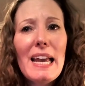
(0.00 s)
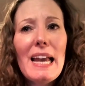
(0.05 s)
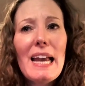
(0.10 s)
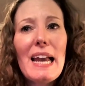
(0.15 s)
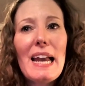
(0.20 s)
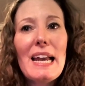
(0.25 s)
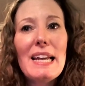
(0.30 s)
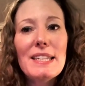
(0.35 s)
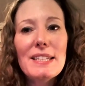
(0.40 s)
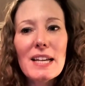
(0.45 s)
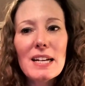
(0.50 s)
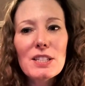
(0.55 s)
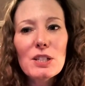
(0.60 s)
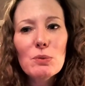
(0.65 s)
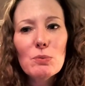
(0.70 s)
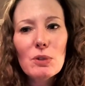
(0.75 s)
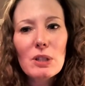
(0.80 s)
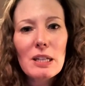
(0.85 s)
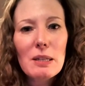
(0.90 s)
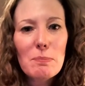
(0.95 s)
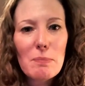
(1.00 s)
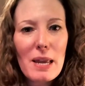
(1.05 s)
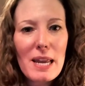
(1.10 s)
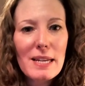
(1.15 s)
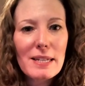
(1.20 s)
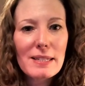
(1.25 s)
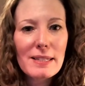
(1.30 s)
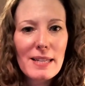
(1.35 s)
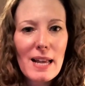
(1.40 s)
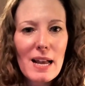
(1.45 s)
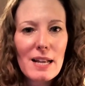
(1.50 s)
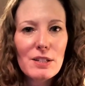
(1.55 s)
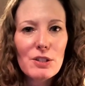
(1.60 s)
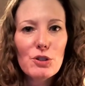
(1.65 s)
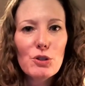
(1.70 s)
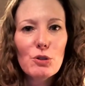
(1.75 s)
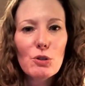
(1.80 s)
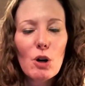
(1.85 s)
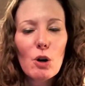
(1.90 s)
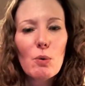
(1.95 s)
it doesn't really make
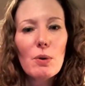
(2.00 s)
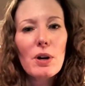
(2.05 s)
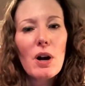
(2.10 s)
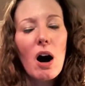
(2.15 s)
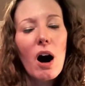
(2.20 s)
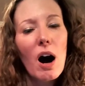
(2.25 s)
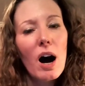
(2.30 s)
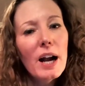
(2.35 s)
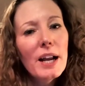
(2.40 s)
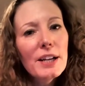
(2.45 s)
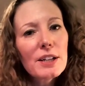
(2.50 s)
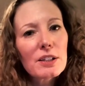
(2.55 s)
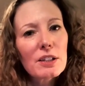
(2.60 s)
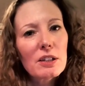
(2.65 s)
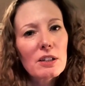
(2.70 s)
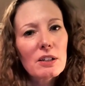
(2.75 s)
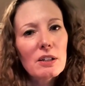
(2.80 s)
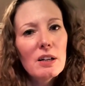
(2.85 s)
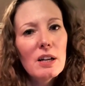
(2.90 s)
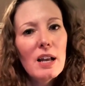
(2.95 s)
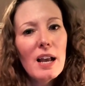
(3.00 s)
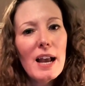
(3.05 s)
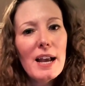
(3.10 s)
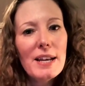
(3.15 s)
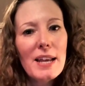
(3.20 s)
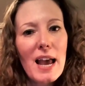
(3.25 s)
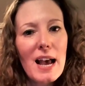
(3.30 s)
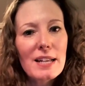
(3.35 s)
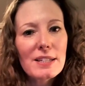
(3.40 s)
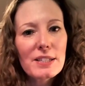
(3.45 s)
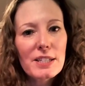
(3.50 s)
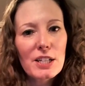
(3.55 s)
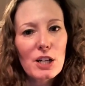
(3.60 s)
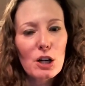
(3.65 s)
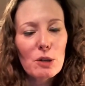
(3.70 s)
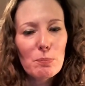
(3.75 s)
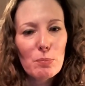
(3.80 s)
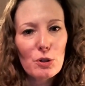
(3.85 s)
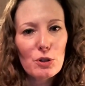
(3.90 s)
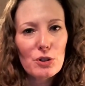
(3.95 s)
sense to go and hire an
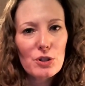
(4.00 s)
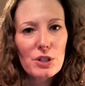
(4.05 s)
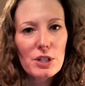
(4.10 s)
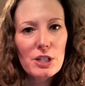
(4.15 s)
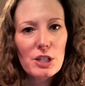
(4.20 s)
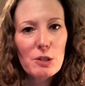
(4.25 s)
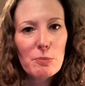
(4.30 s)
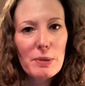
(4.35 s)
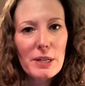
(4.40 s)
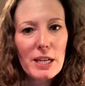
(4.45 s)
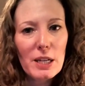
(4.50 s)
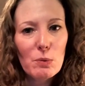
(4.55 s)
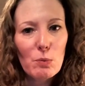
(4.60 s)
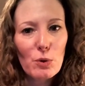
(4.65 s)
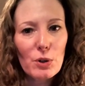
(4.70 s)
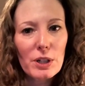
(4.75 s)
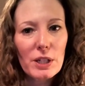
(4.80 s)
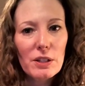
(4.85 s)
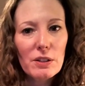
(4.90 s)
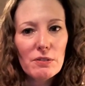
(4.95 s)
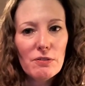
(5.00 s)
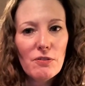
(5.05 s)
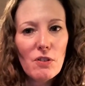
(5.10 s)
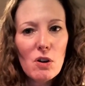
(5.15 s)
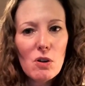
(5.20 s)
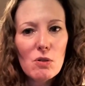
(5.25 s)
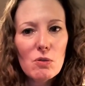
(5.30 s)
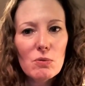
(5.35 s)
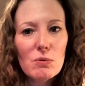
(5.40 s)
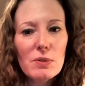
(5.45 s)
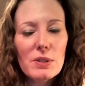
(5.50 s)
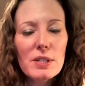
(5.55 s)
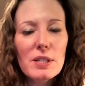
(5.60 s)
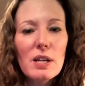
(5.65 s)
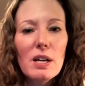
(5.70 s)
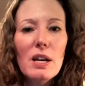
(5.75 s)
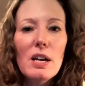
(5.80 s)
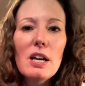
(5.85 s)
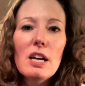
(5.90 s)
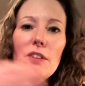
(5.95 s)
SDR person to begin working the phones
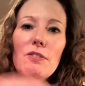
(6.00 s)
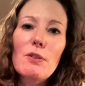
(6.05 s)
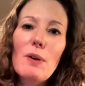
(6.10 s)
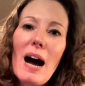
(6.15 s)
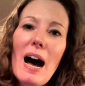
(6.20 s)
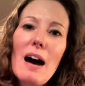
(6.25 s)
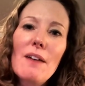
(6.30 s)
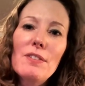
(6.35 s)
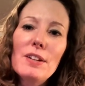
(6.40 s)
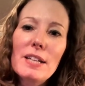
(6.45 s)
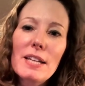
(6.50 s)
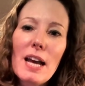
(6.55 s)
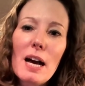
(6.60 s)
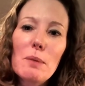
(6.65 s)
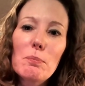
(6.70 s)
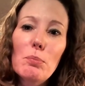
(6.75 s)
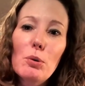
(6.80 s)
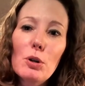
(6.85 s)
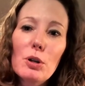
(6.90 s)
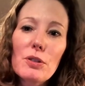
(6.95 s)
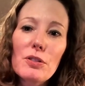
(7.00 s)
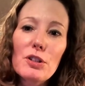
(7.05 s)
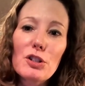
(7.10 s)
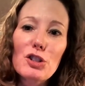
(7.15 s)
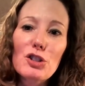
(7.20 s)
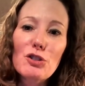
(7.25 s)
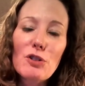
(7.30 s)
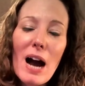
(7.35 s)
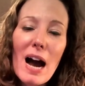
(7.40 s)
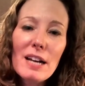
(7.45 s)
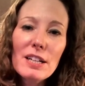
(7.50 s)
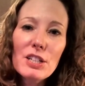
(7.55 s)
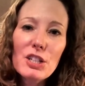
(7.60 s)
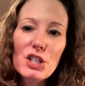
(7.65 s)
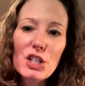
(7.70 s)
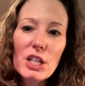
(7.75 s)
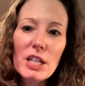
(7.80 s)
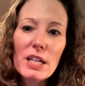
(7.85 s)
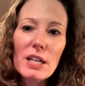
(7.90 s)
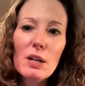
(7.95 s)
if you haven't yet put the
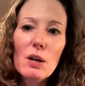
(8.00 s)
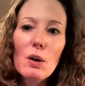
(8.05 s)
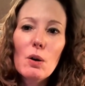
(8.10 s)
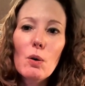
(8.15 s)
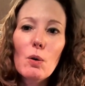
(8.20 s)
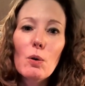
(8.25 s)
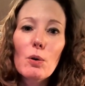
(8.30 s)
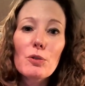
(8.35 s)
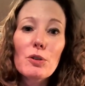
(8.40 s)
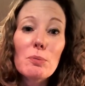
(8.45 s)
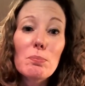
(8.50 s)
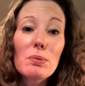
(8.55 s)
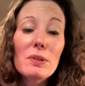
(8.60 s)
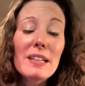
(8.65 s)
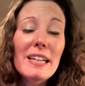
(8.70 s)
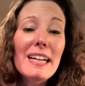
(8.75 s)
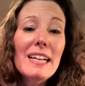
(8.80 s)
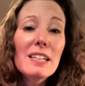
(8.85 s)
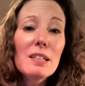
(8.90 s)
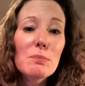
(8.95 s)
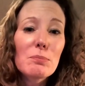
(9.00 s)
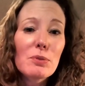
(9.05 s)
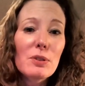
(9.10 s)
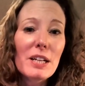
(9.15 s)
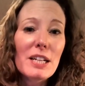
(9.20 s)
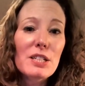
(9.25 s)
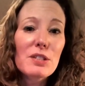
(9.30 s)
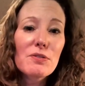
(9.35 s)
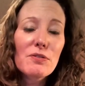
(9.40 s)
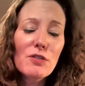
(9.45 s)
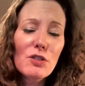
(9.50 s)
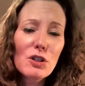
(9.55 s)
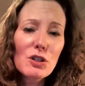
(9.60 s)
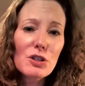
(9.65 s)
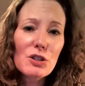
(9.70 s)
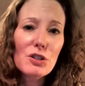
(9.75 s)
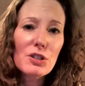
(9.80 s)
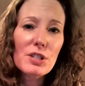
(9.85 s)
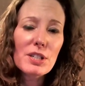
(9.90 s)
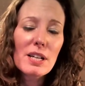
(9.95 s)
strategy or the plan in place
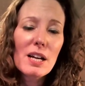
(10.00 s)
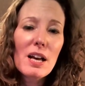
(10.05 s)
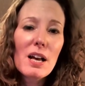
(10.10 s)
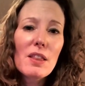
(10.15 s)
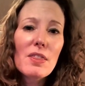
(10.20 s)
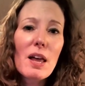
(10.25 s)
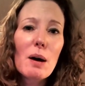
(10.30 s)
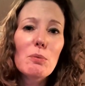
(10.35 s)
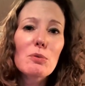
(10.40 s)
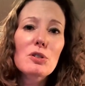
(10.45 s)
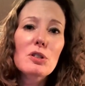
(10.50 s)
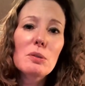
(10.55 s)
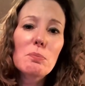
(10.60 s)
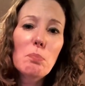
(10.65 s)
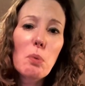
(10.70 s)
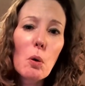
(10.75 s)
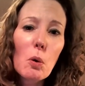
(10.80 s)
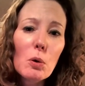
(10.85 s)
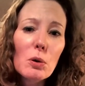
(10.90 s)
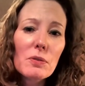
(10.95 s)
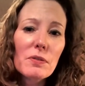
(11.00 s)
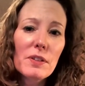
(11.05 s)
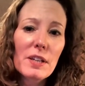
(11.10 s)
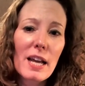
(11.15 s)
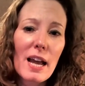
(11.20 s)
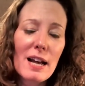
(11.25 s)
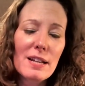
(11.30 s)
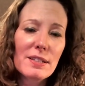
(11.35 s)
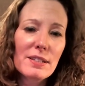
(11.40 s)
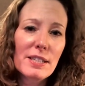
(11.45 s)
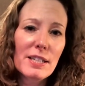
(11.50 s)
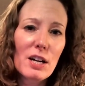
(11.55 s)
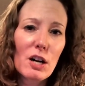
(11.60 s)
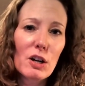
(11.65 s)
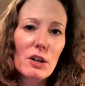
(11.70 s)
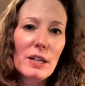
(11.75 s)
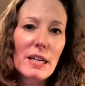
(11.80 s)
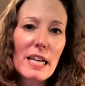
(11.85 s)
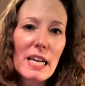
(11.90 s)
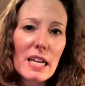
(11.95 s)
first that will support the
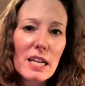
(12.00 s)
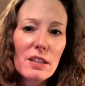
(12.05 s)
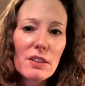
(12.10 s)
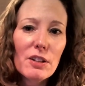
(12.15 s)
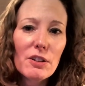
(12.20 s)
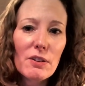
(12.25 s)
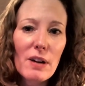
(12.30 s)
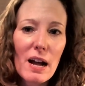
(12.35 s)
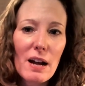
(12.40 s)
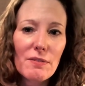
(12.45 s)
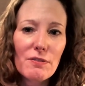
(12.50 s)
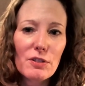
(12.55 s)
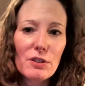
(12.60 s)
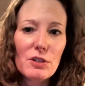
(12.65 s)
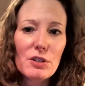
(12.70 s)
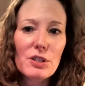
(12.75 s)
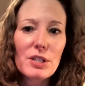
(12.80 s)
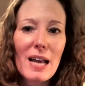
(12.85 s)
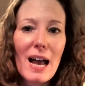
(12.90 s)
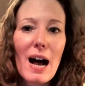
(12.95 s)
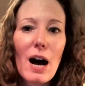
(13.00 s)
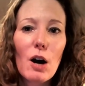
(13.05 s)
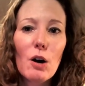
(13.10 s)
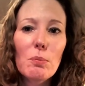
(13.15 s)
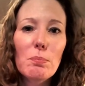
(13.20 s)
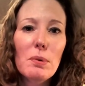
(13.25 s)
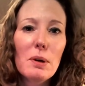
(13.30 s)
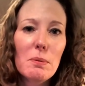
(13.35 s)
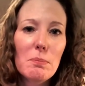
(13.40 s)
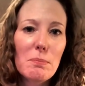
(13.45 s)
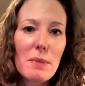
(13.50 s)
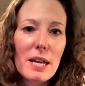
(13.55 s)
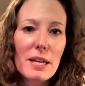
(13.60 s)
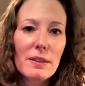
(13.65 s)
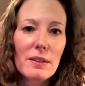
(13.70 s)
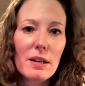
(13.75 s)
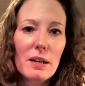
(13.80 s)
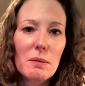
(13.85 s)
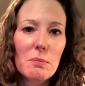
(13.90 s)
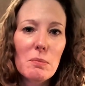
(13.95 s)
SDR in their efforts to help make
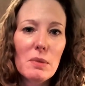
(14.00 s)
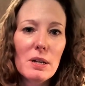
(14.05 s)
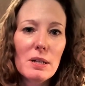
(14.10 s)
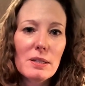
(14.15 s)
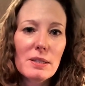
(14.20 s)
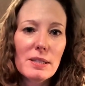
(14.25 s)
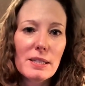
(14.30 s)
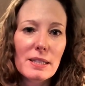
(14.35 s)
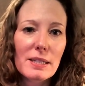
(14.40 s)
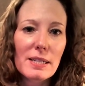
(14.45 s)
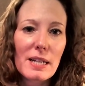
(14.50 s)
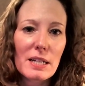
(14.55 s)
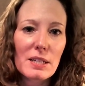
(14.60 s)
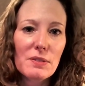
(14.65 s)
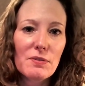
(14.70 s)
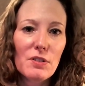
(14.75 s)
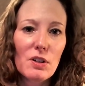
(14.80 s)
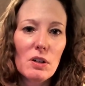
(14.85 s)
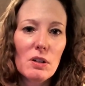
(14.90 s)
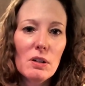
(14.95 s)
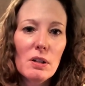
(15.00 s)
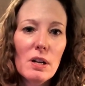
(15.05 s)
them successful.